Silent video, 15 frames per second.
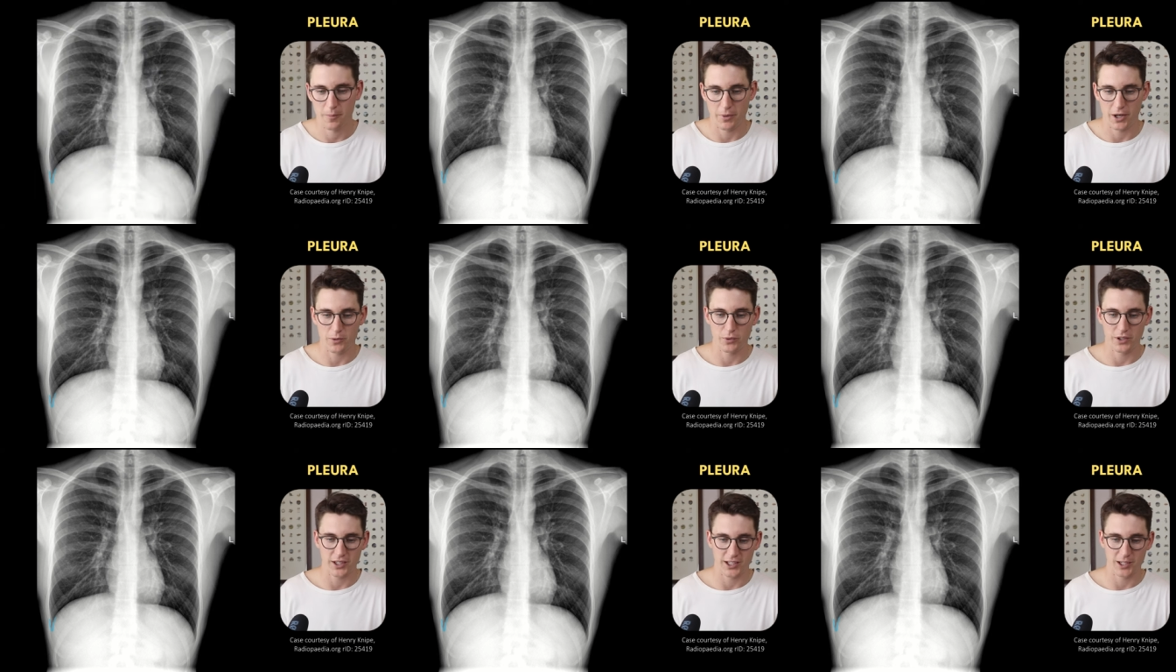
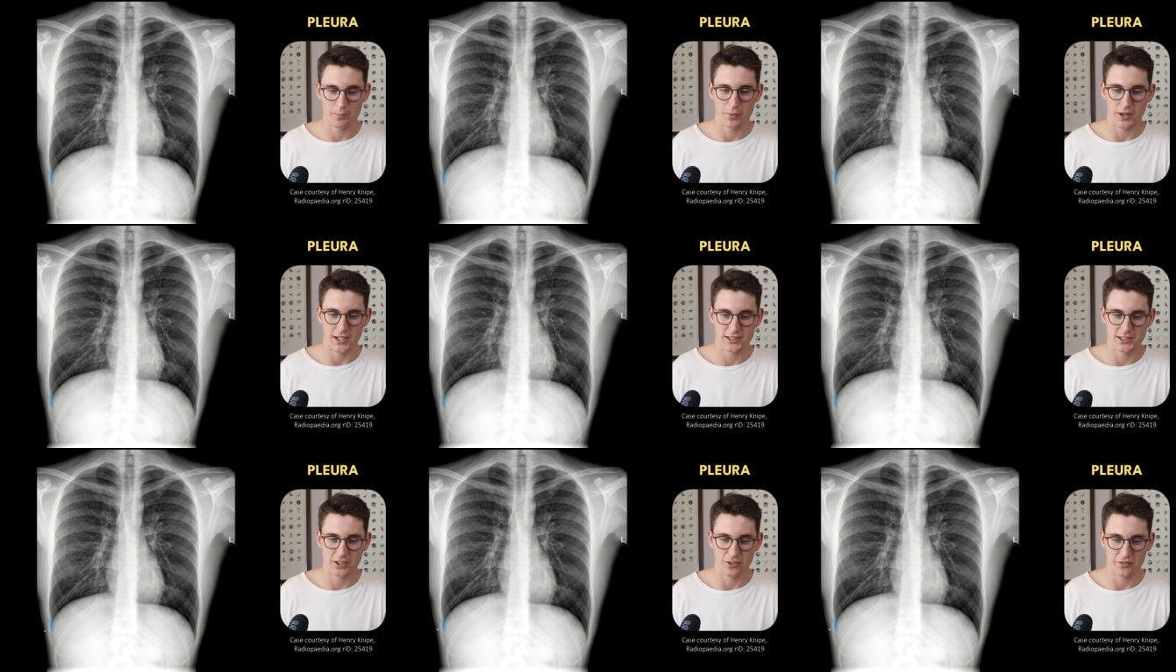But we can get
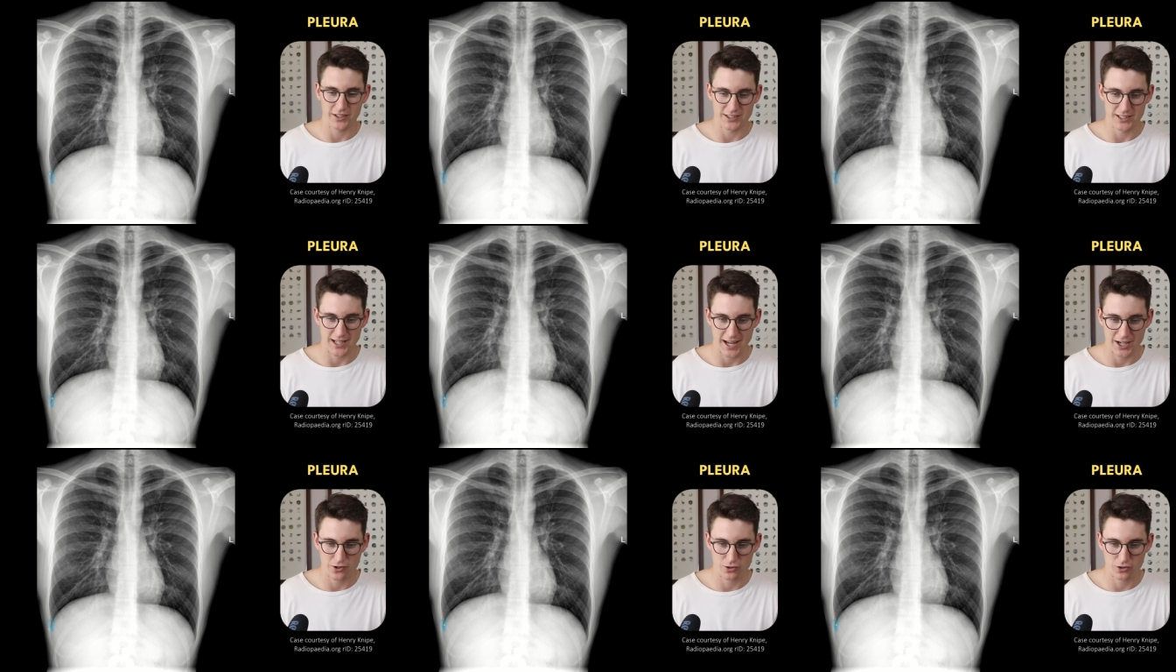blunting of these
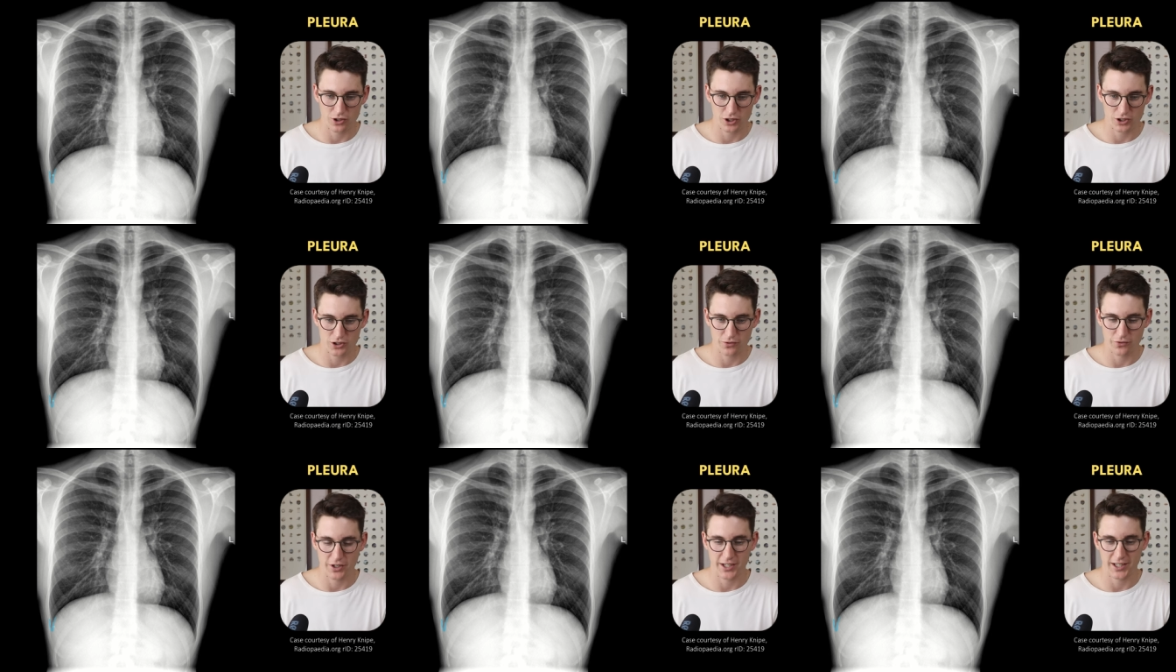lateral
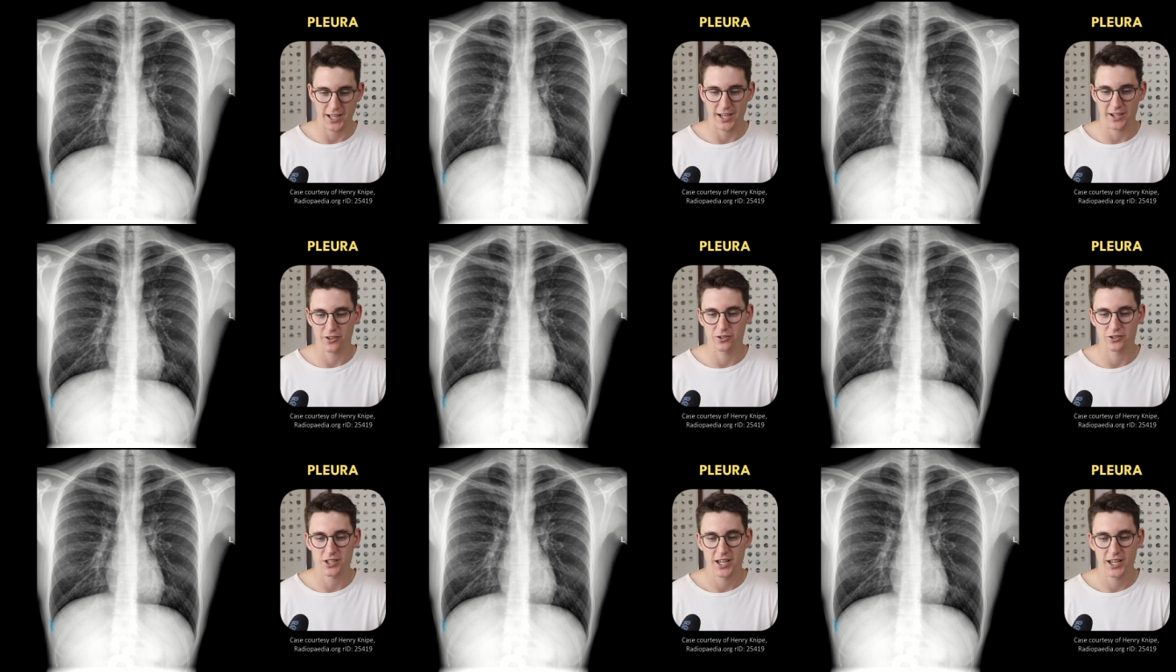costophrenic
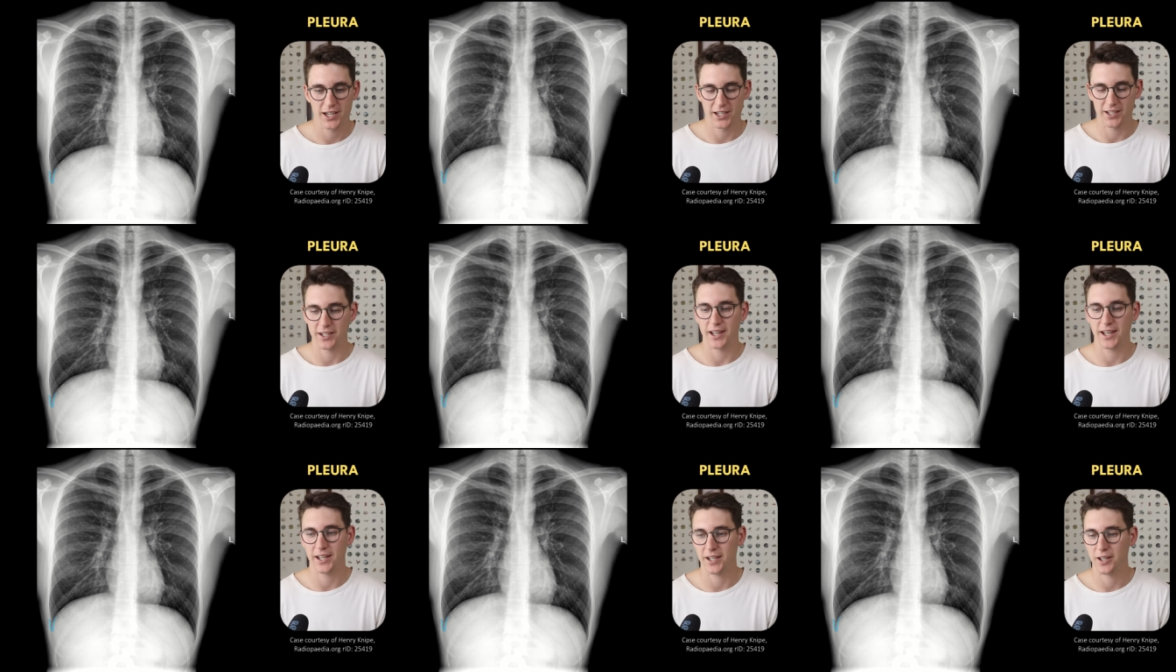angles in
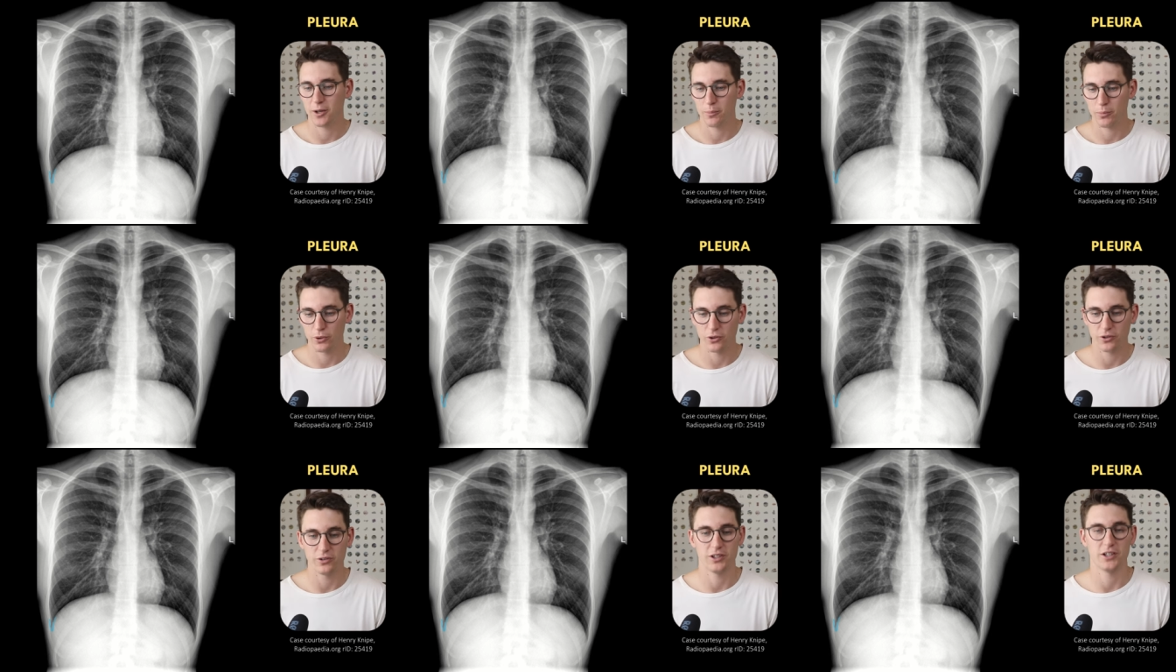a
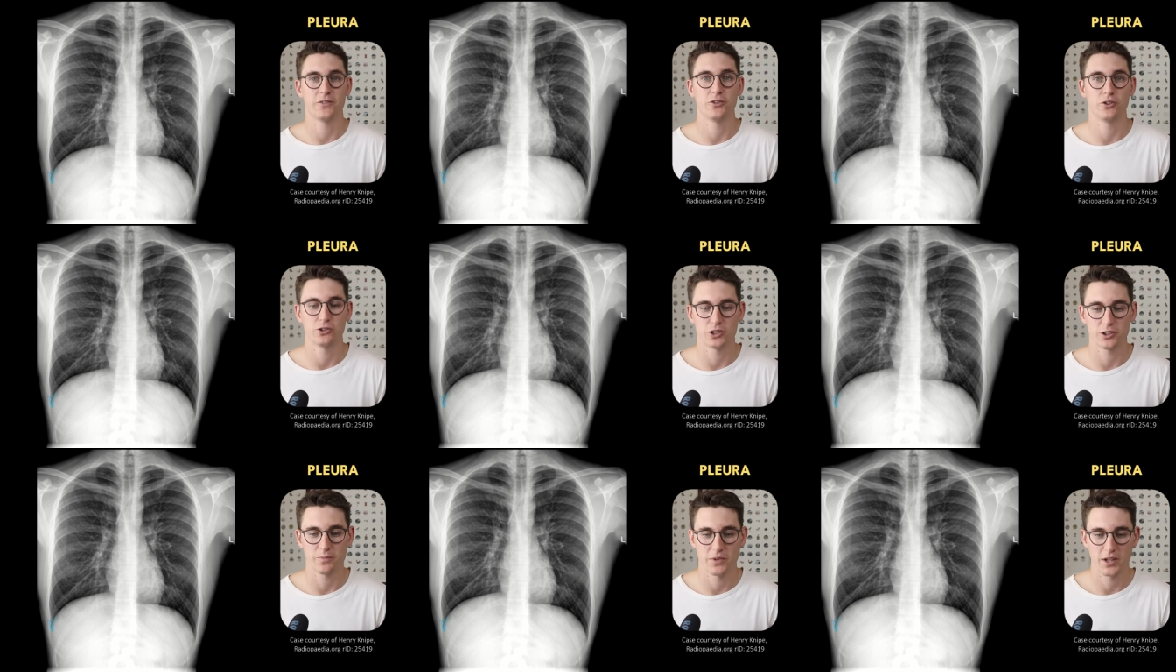pleural
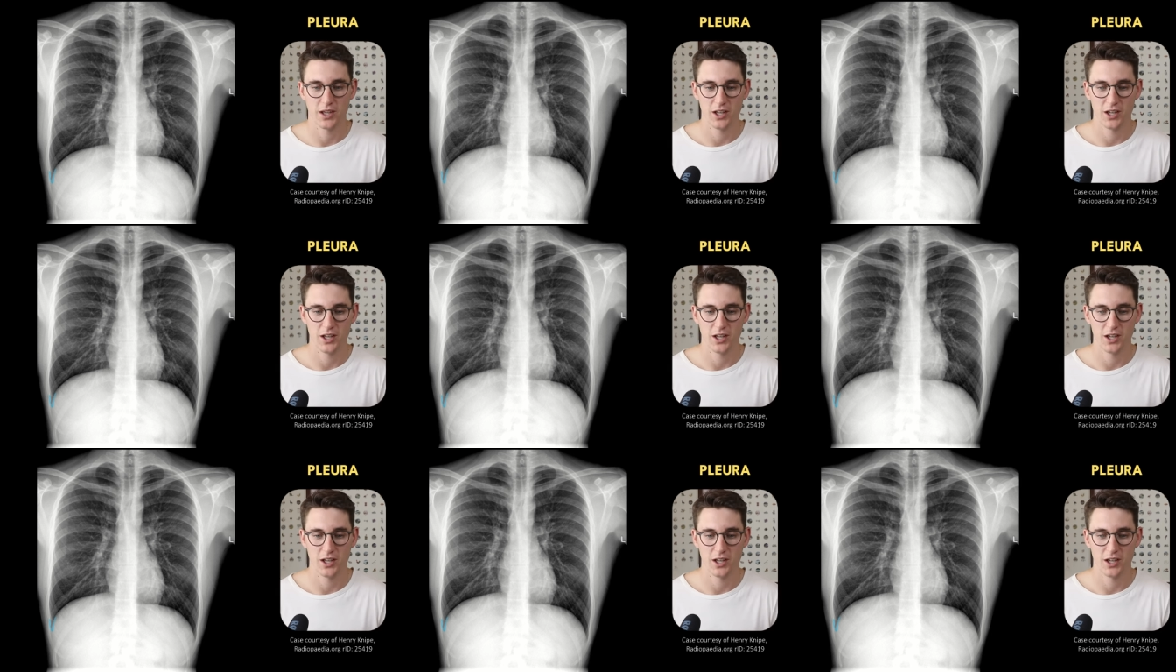effusion.